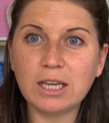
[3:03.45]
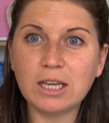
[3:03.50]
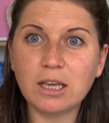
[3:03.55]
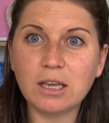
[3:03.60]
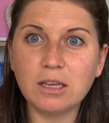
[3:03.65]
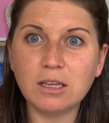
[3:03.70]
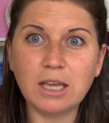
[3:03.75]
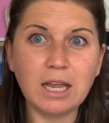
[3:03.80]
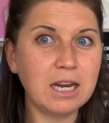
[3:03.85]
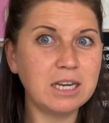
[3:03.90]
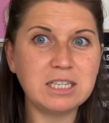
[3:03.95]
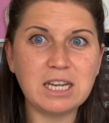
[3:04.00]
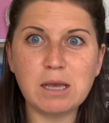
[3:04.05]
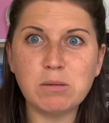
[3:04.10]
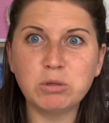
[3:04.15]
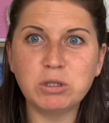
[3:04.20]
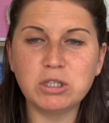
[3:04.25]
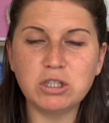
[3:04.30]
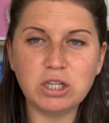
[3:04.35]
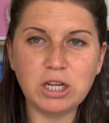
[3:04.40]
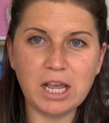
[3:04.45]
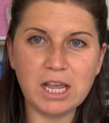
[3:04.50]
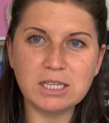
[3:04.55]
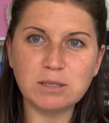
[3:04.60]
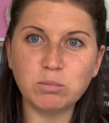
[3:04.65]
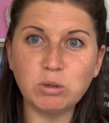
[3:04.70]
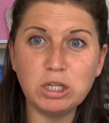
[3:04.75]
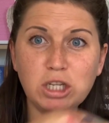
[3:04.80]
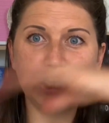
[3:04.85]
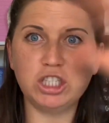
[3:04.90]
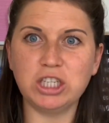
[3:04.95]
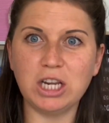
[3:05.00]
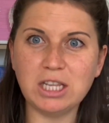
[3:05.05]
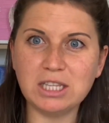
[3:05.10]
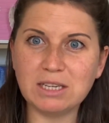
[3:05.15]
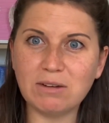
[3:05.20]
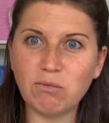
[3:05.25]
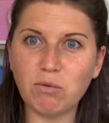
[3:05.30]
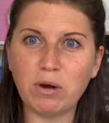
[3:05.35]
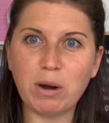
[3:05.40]
getting tables and chairs and putting sheets
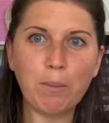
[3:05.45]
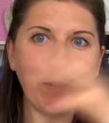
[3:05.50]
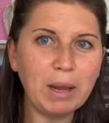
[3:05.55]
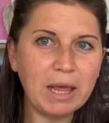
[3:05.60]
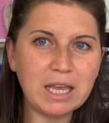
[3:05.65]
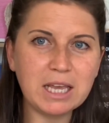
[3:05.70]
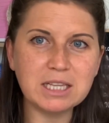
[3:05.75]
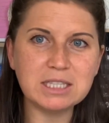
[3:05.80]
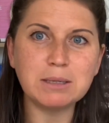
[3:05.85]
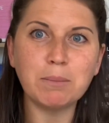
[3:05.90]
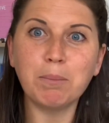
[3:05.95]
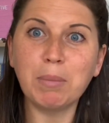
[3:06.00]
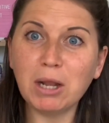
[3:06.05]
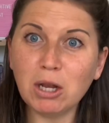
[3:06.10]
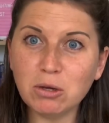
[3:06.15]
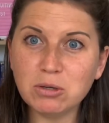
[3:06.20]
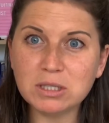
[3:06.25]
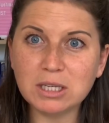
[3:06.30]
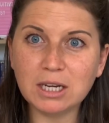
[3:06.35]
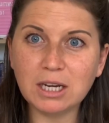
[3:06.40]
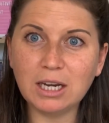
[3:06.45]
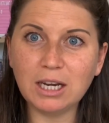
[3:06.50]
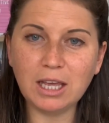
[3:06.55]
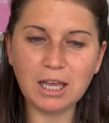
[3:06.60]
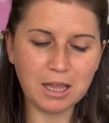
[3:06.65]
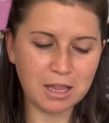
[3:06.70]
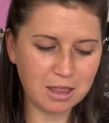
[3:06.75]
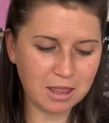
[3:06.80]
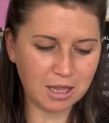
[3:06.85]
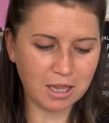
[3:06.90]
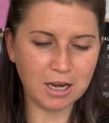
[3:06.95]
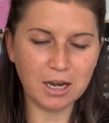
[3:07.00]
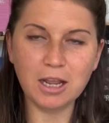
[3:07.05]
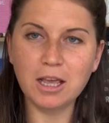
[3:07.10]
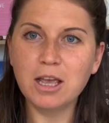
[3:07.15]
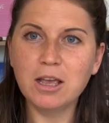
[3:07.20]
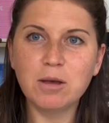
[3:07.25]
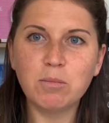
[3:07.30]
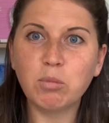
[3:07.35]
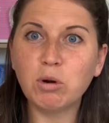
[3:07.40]
everywhere and blankets and pillows underneath and
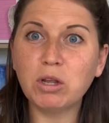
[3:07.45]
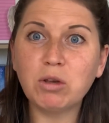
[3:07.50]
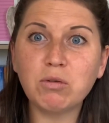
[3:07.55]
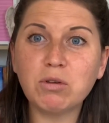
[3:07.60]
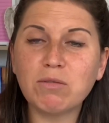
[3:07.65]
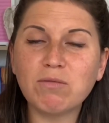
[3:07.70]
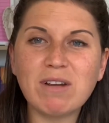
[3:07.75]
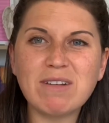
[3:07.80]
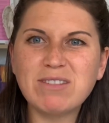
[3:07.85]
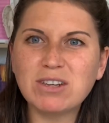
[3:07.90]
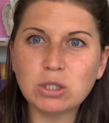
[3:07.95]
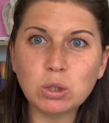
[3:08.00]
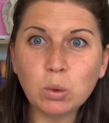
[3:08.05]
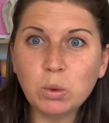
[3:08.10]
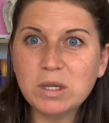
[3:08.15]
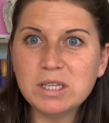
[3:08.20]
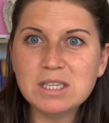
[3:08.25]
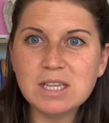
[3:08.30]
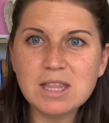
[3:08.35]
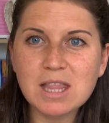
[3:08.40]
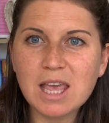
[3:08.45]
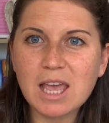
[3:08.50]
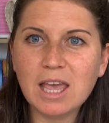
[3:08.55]
putting all your favorite toys in there,